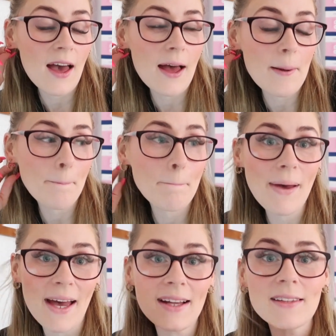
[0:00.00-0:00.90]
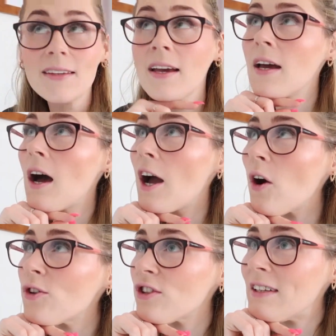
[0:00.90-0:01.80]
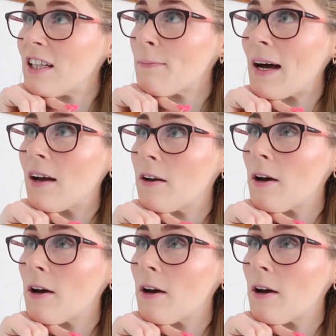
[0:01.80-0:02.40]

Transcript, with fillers: Um, but I also need to pop,